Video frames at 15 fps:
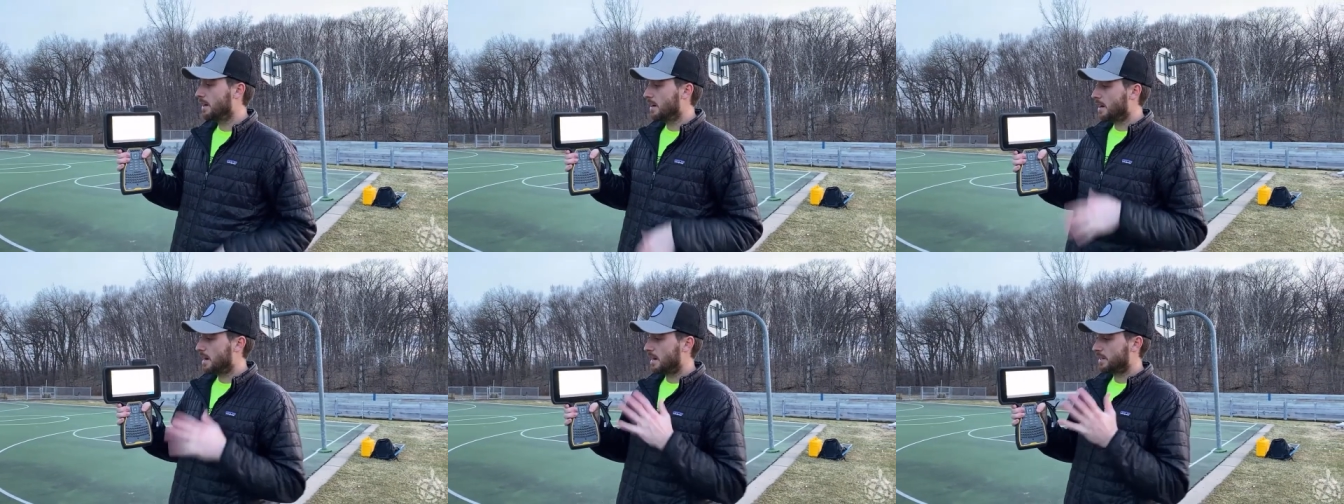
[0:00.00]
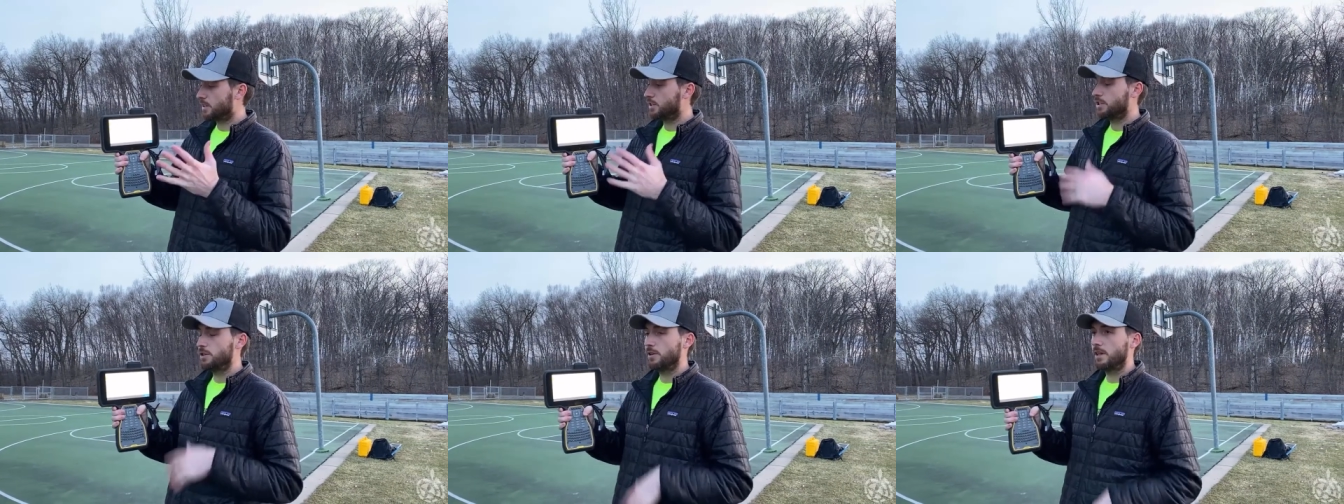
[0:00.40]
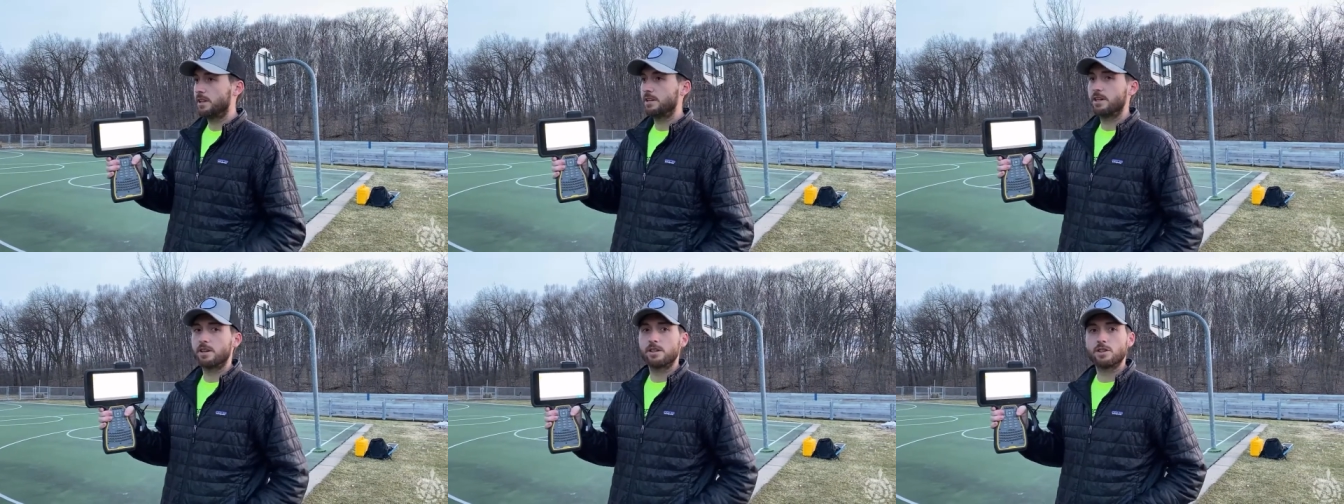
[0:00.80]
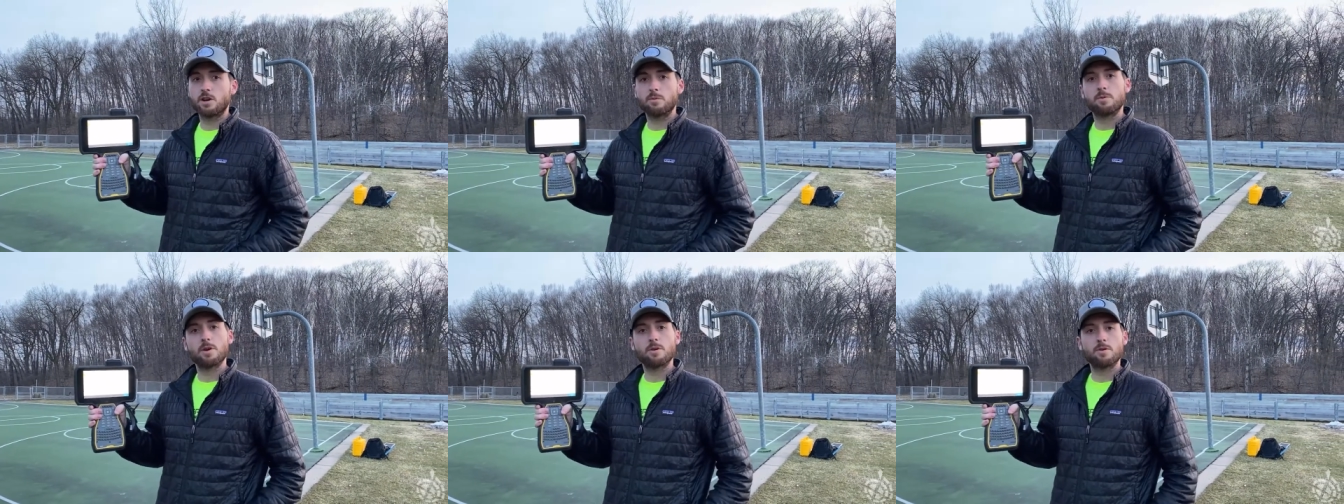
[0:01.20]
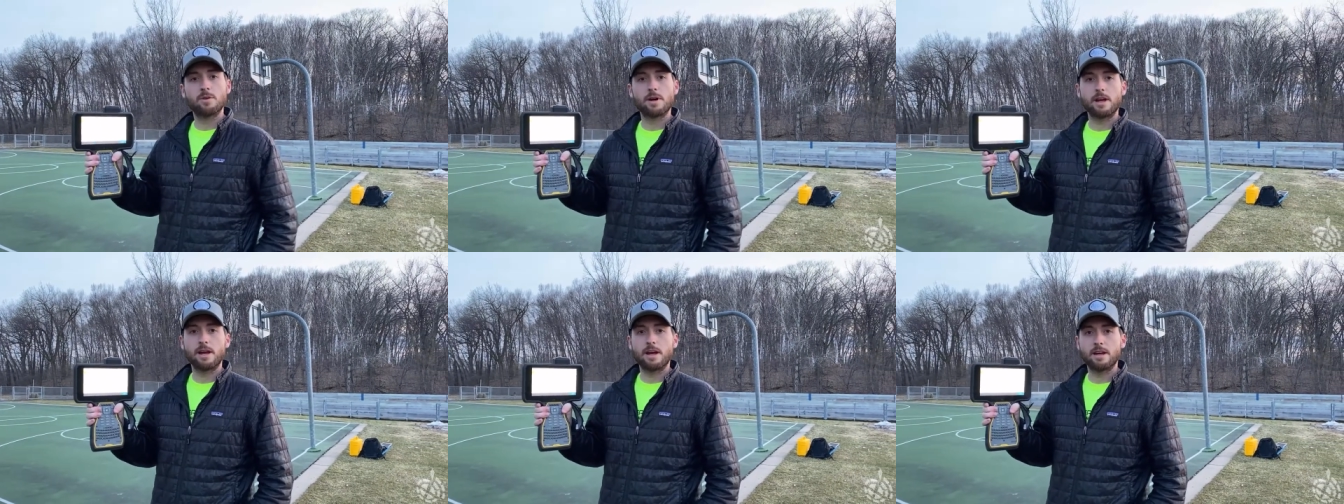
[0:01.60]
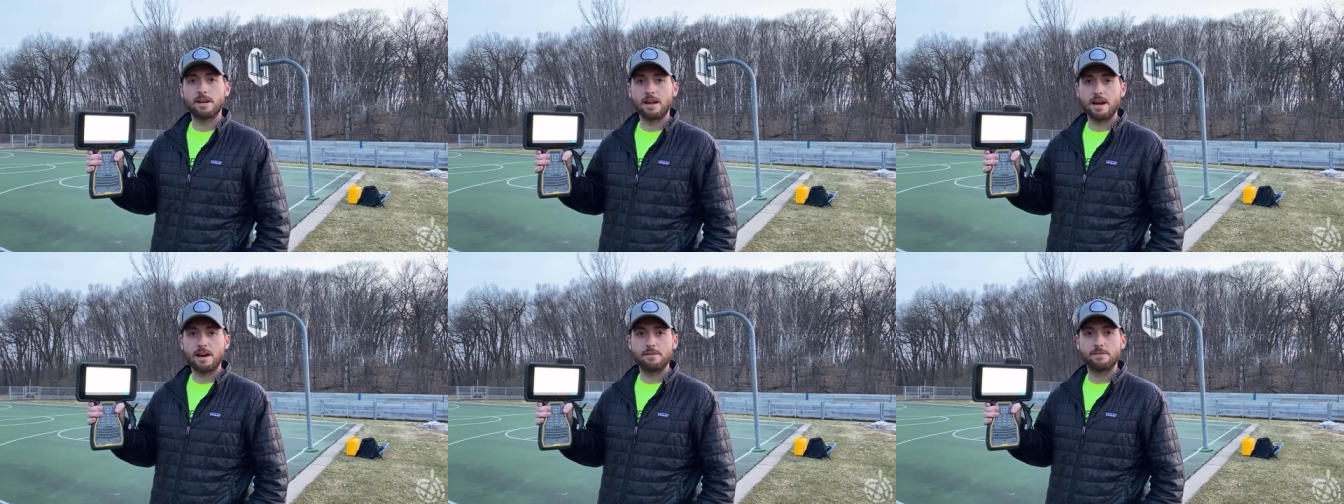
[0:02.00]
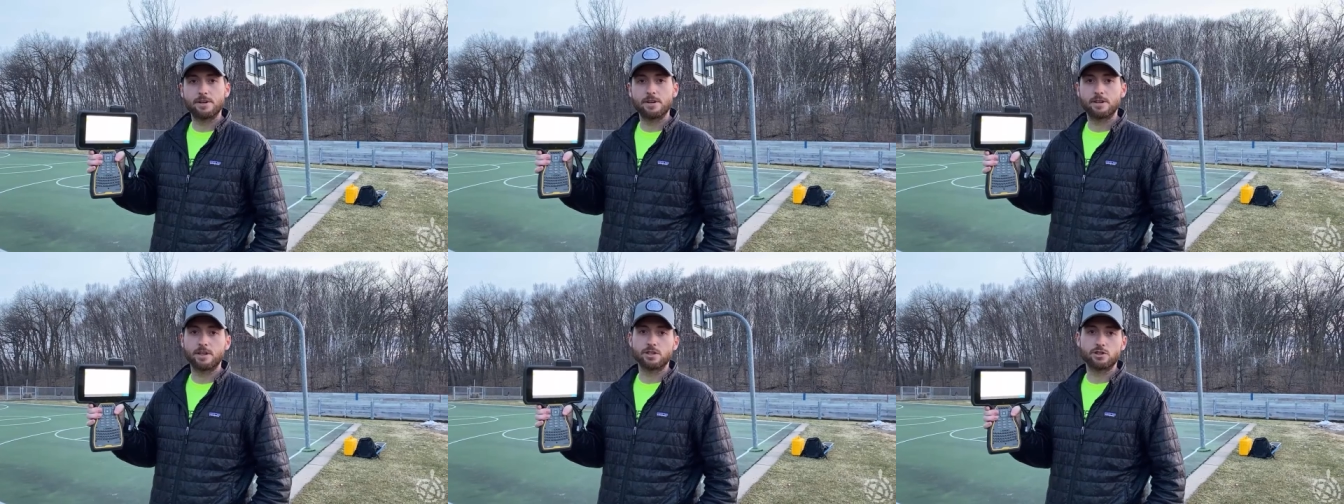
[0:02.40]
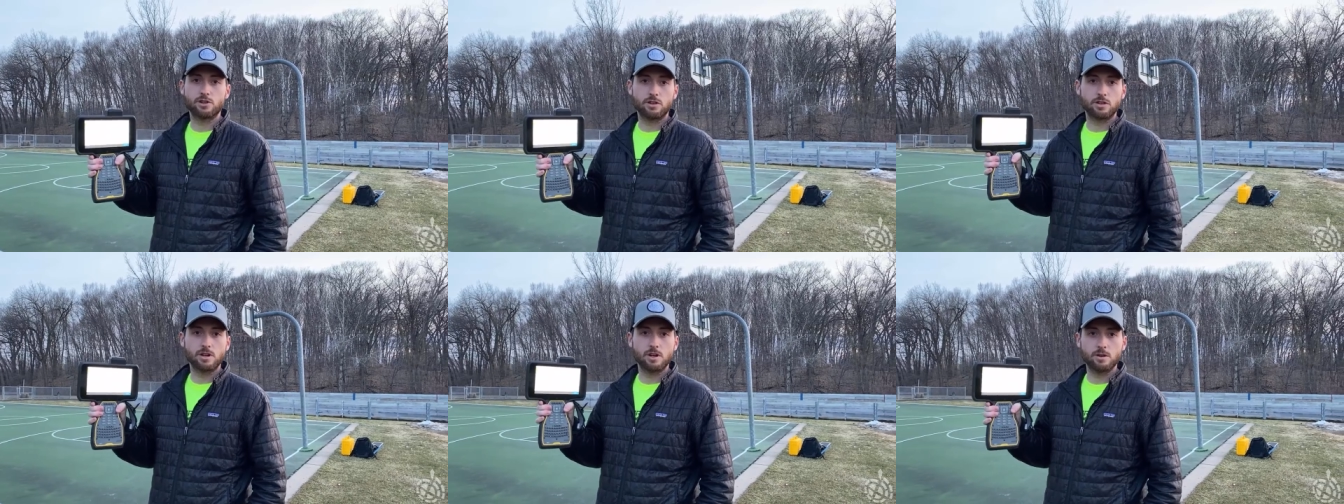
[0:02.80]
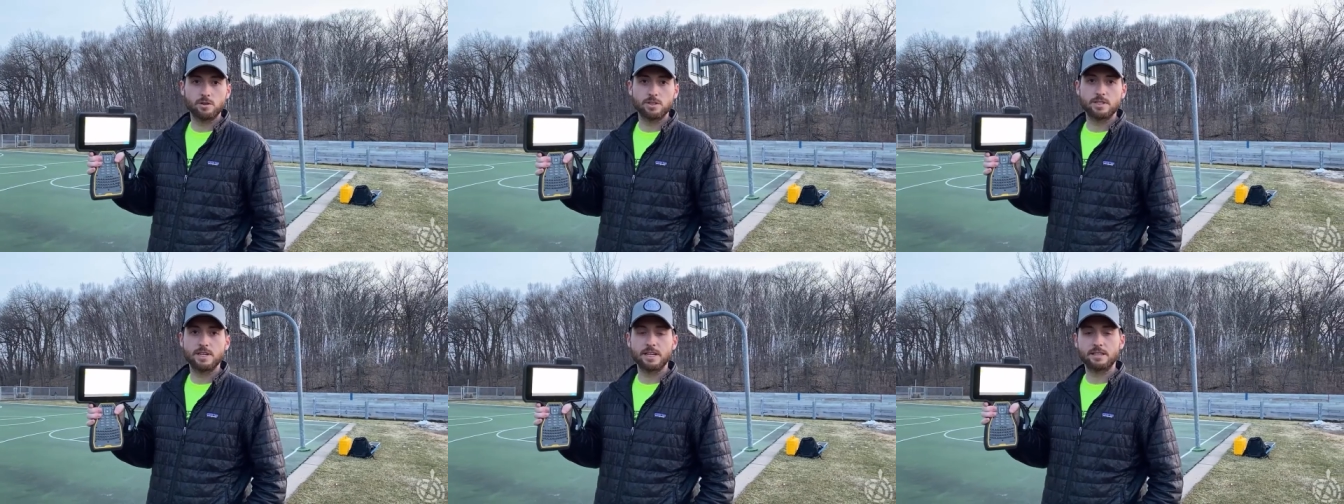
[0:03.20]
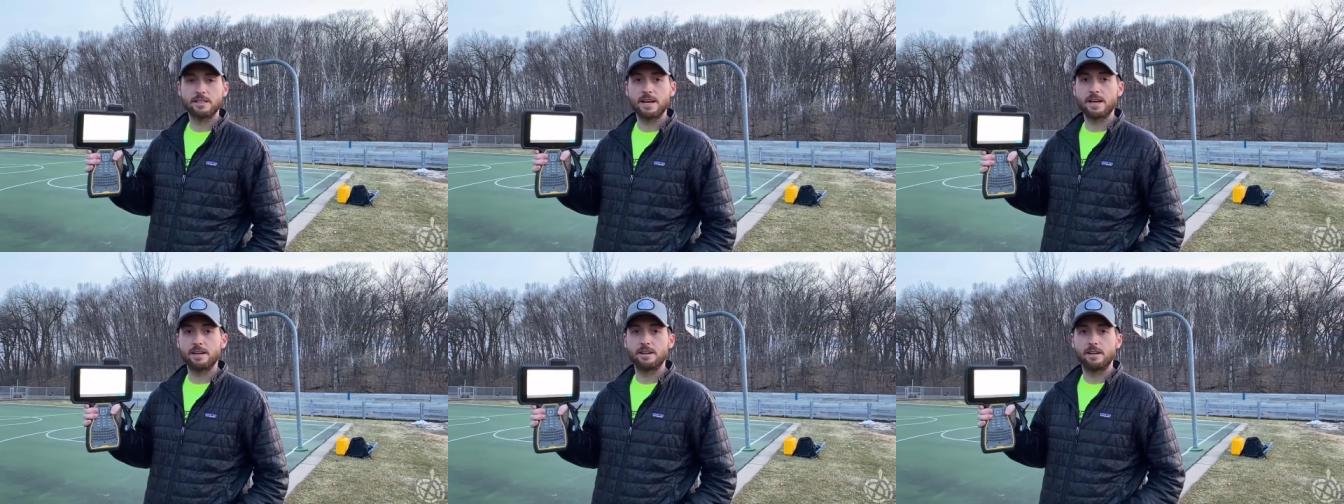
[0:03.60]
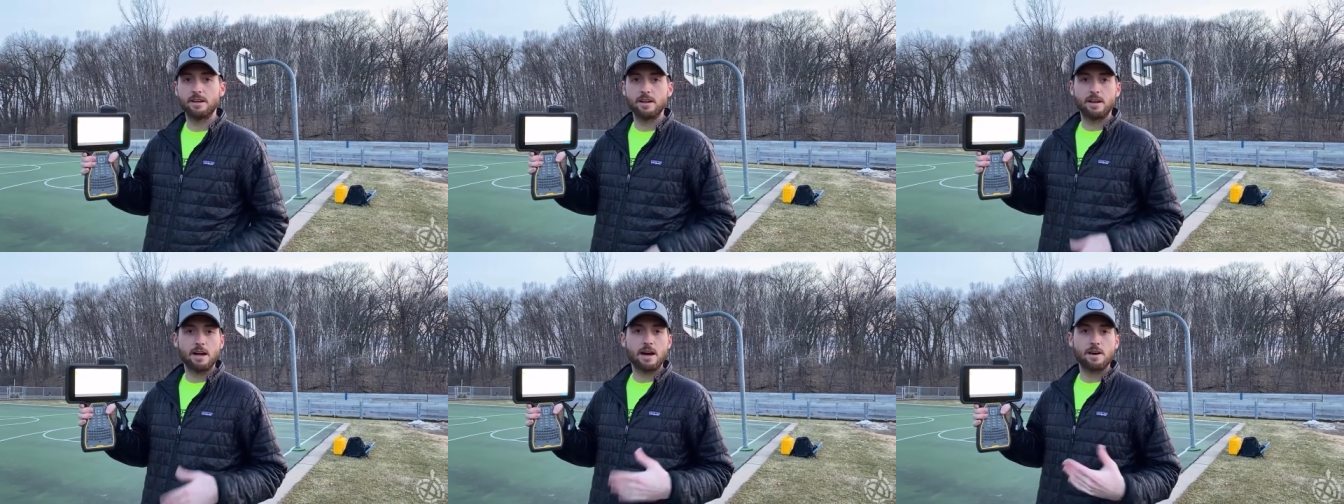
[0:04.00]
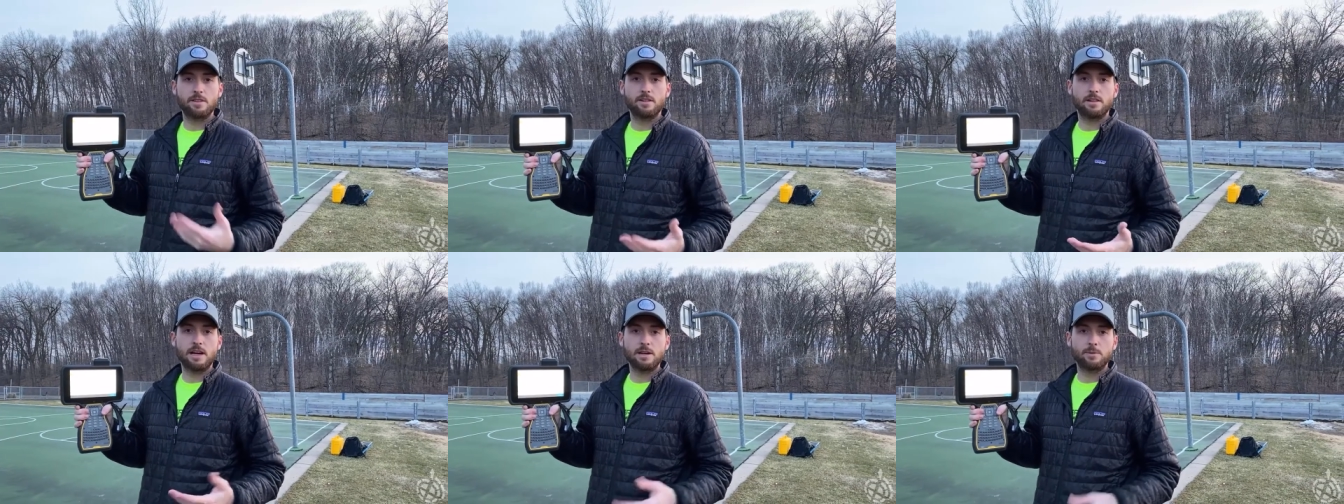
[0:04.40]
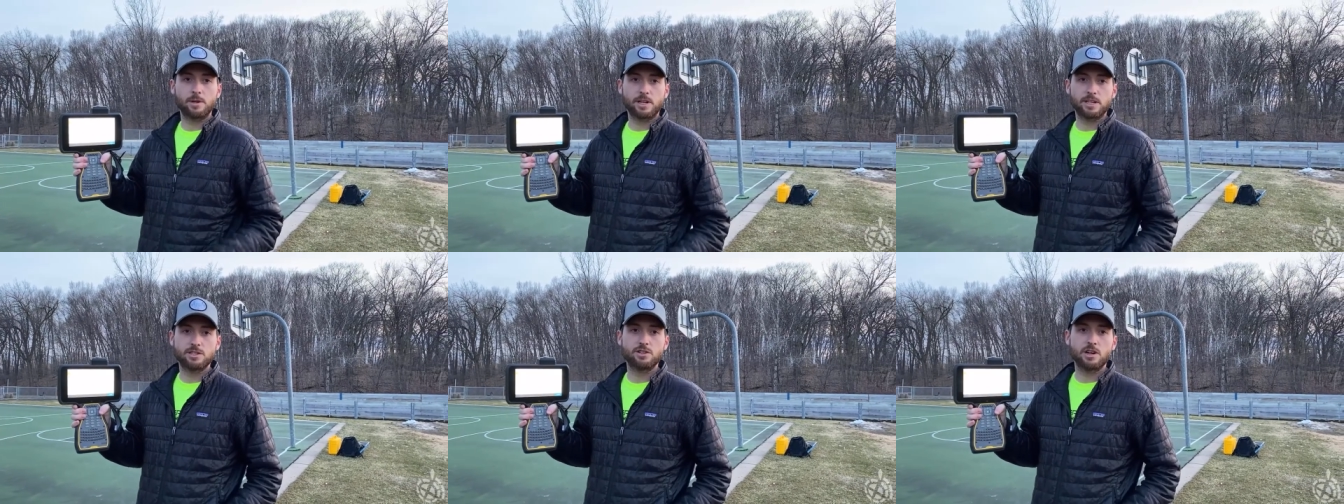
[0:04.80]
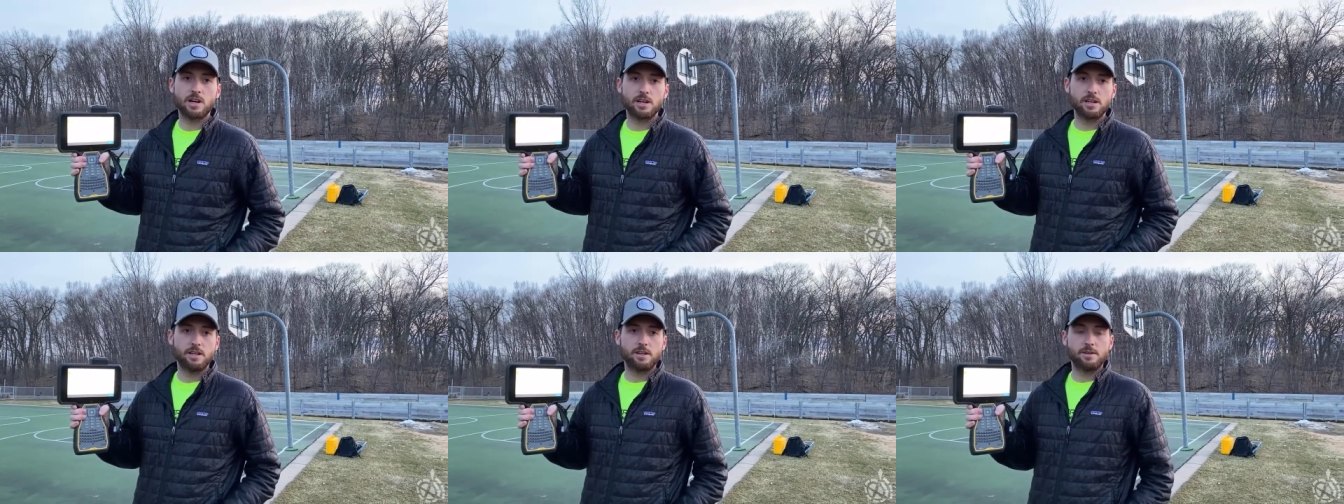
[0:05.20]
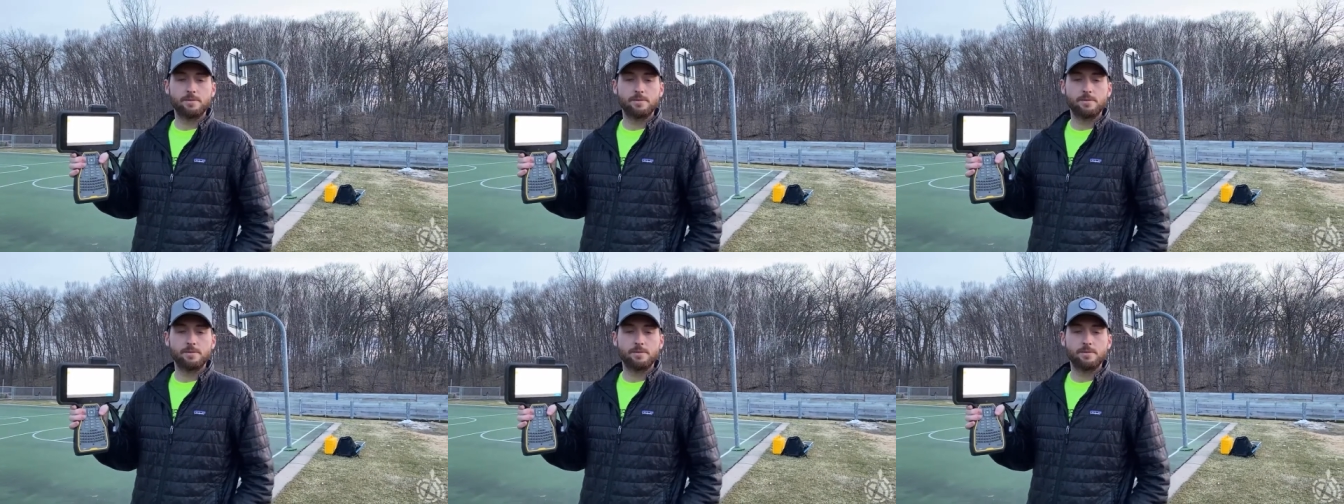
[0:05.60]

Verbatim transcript: uh, to shoot in your topo and have your control codes dictate how the line work is drawn in.